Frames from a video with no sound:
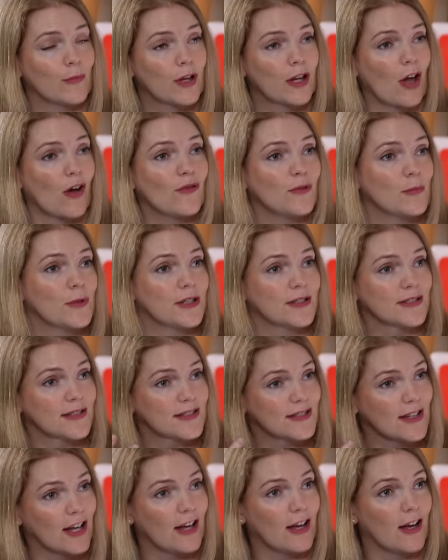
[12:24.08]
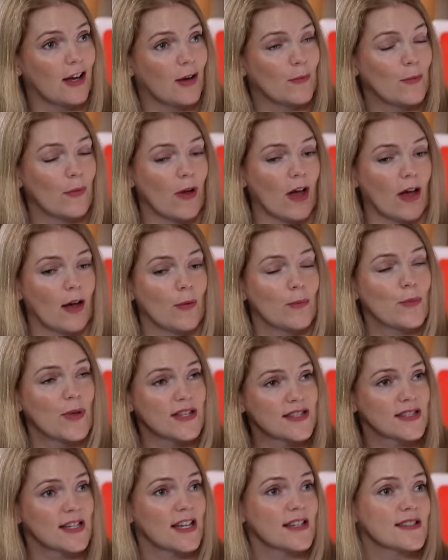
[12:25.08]
government,
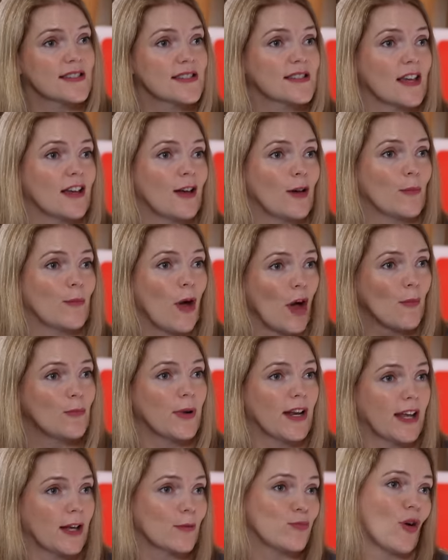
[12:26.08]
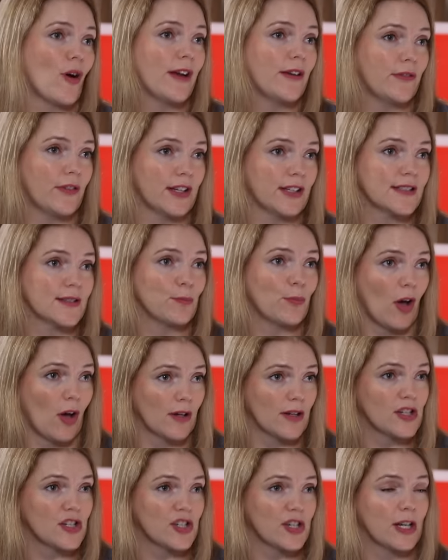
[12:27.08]
business, public-private
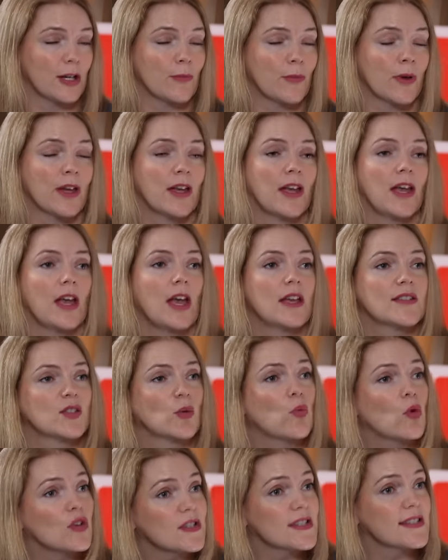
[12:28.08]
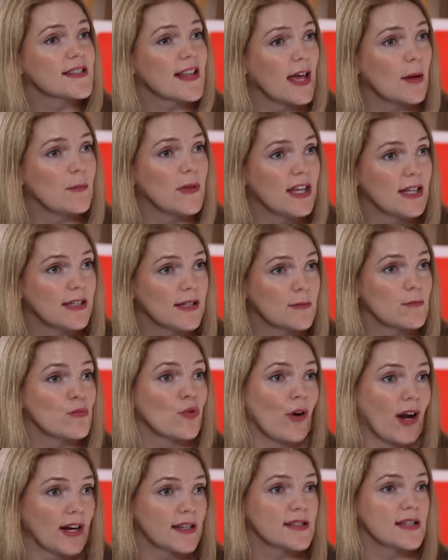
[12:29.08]
partnership. So what does that mean in
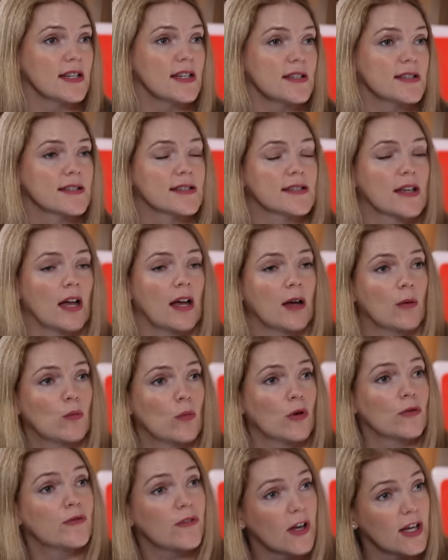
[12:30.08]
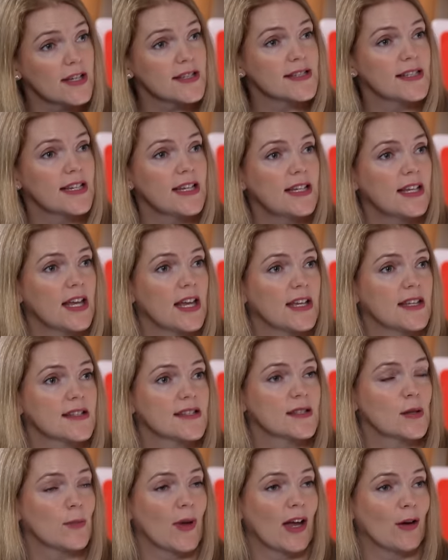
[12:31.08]
practice? Well, firstly,
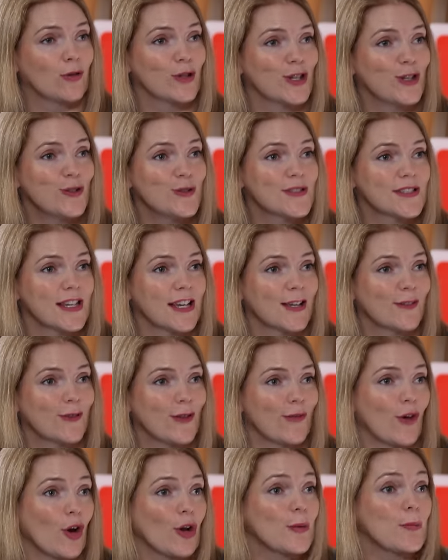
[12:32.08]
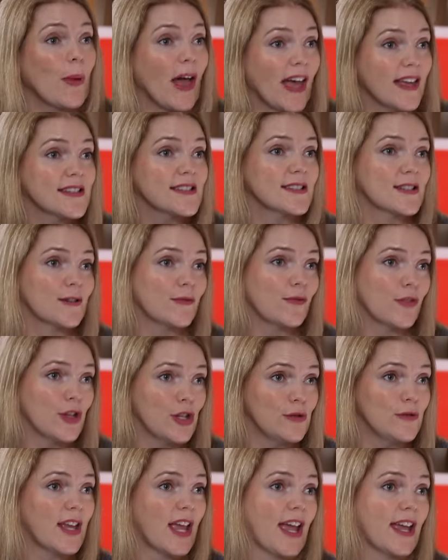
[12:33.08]
it's about using the very best of
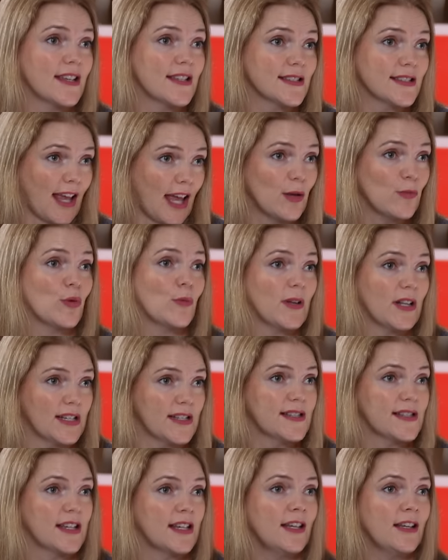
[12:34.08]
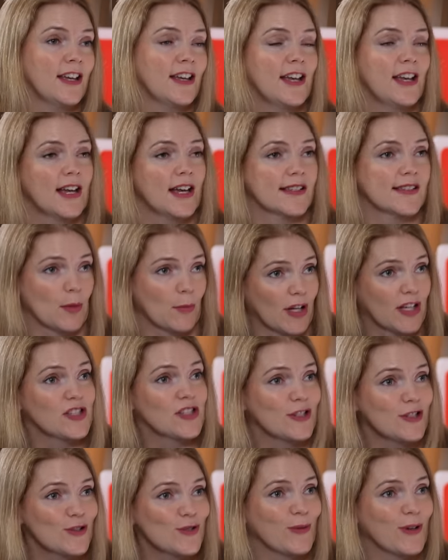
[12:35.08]
the UK's capability. As I
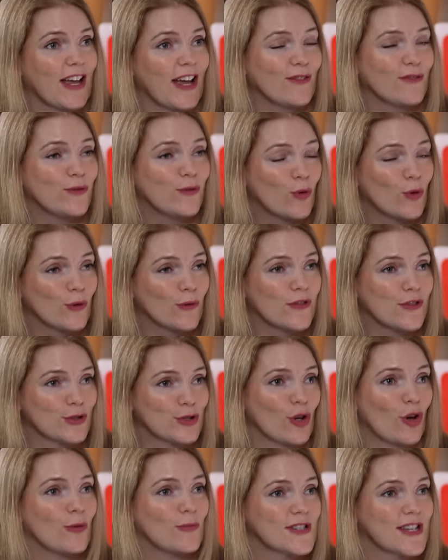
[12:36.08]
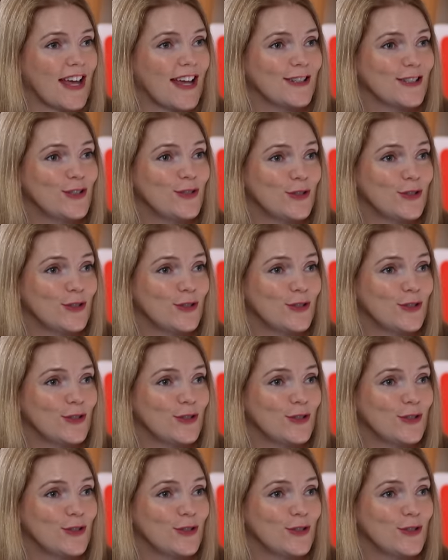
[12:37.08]
mentioned, we have four of the top 10